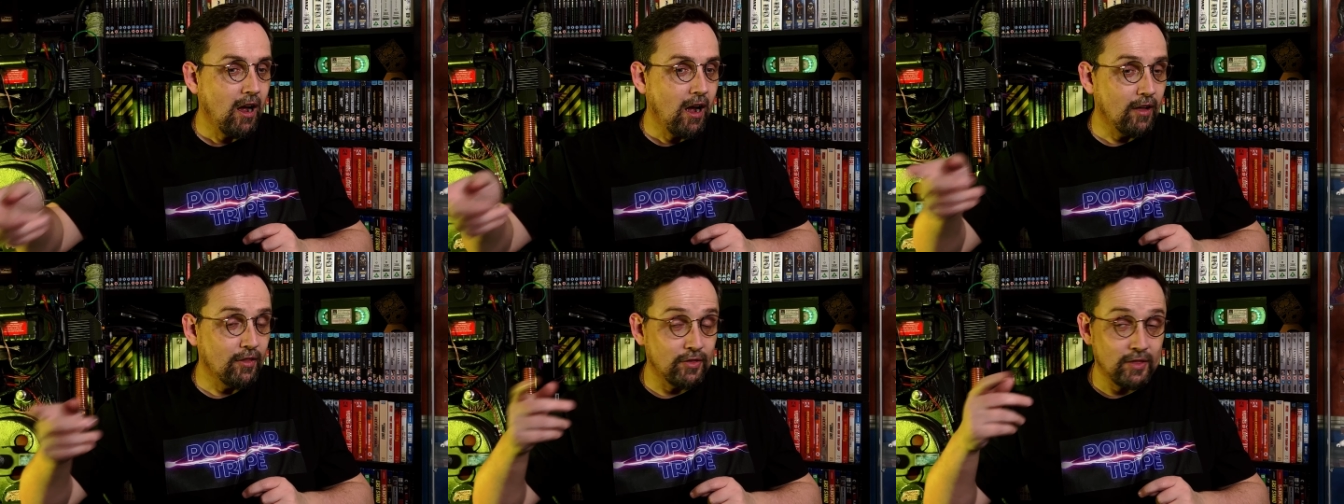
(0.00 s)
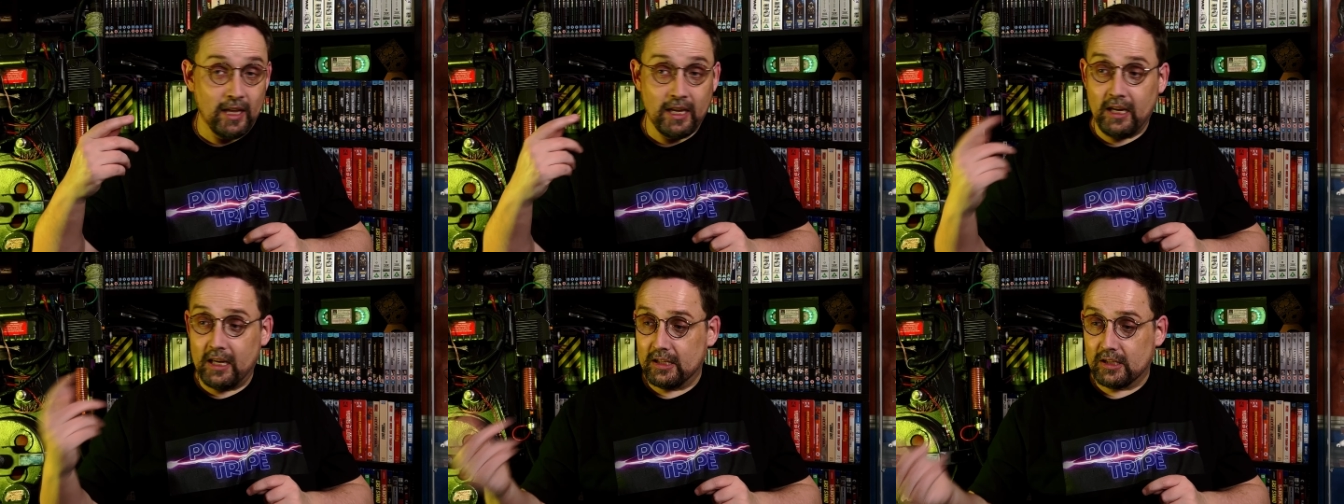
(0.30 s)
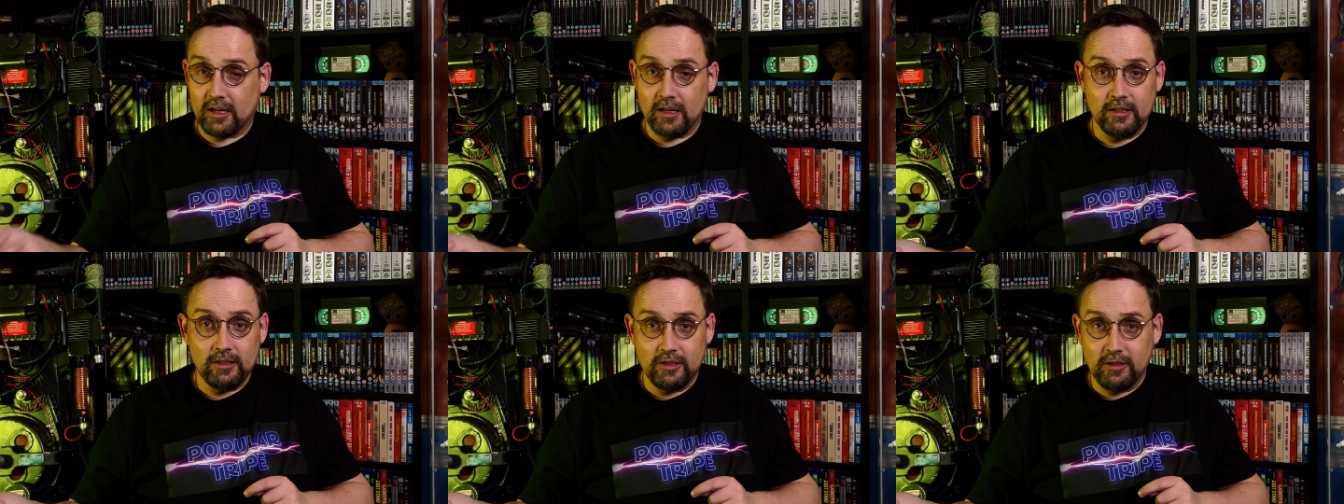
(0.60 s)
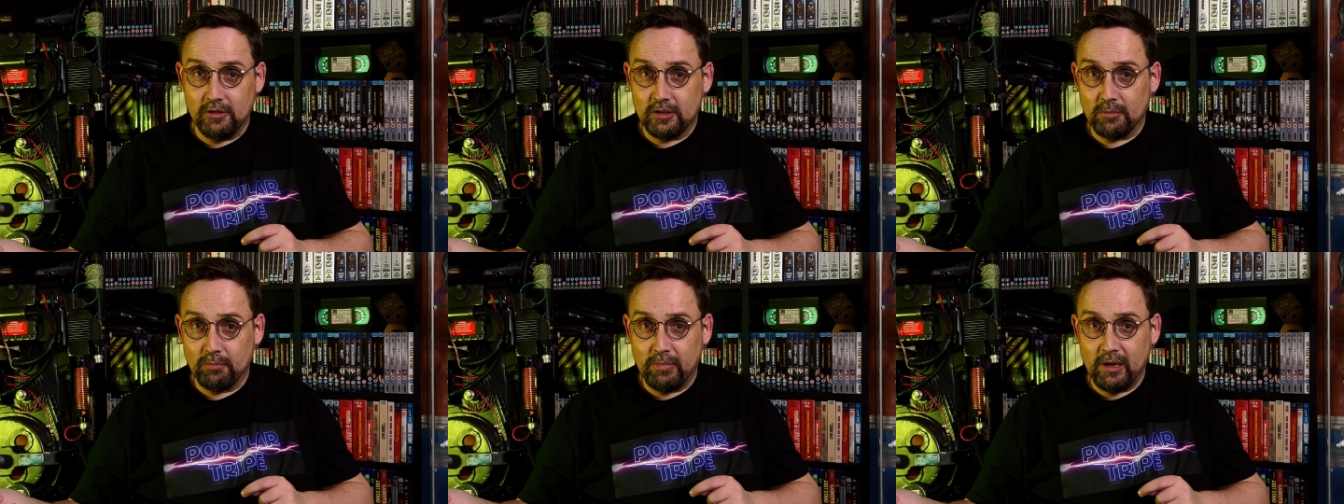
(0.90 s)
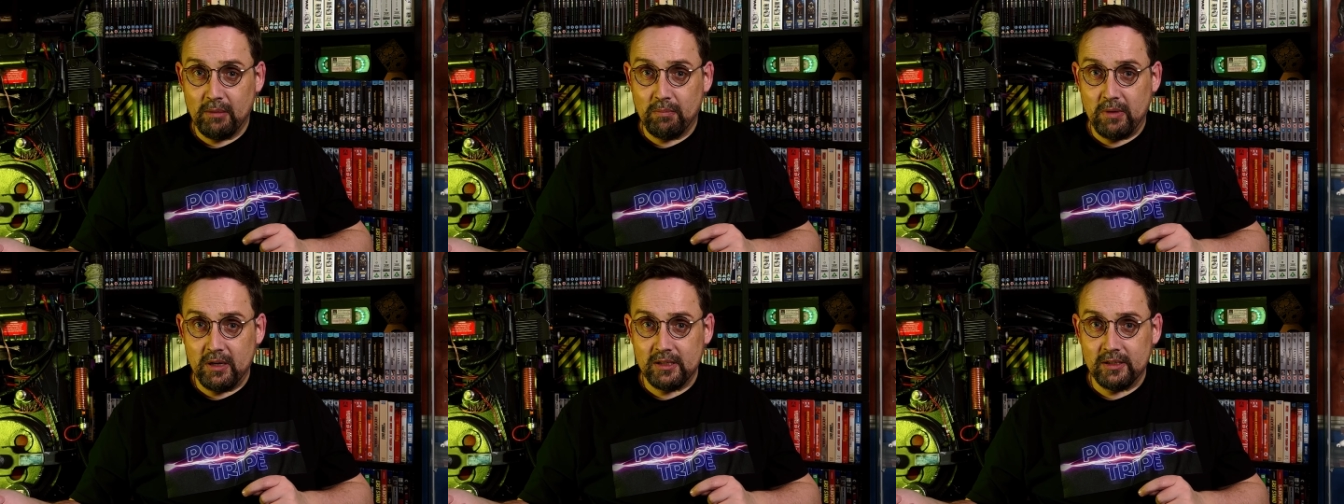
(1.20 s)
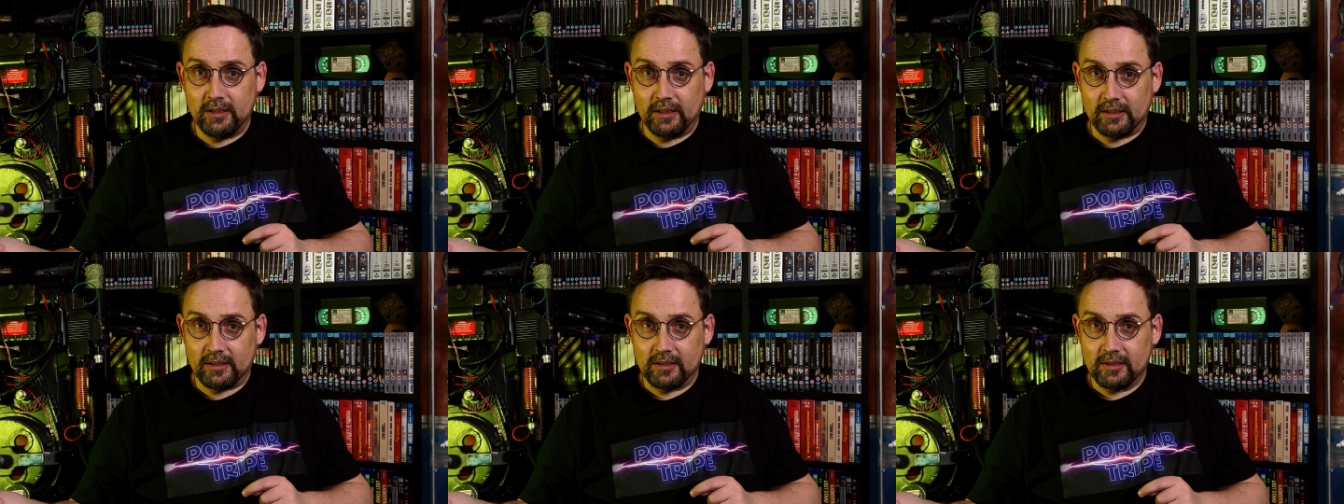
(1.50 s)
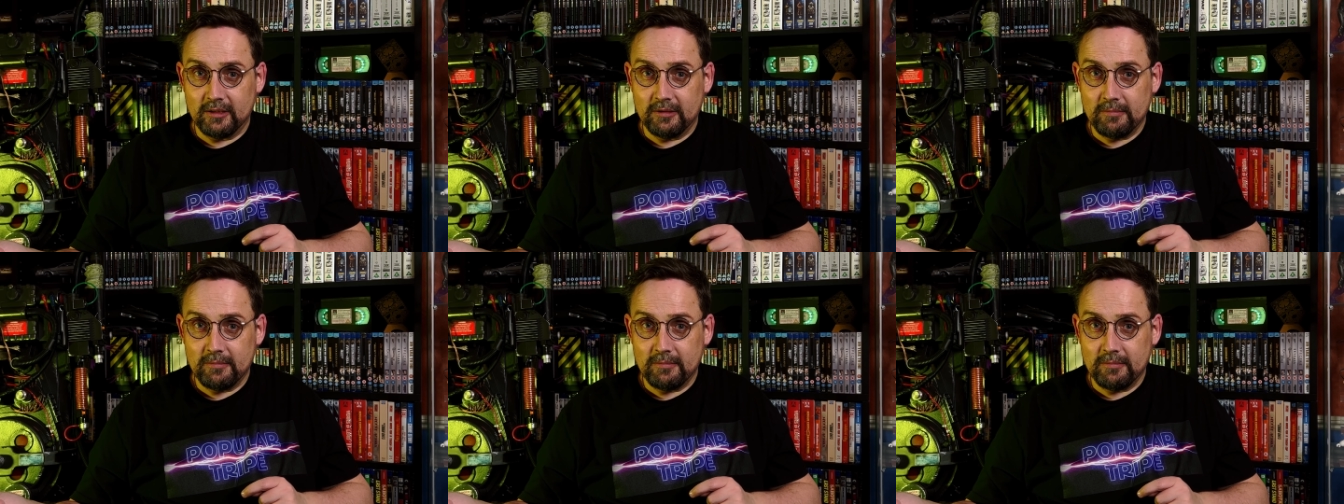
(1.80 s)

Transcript: I think it's going to do some big business.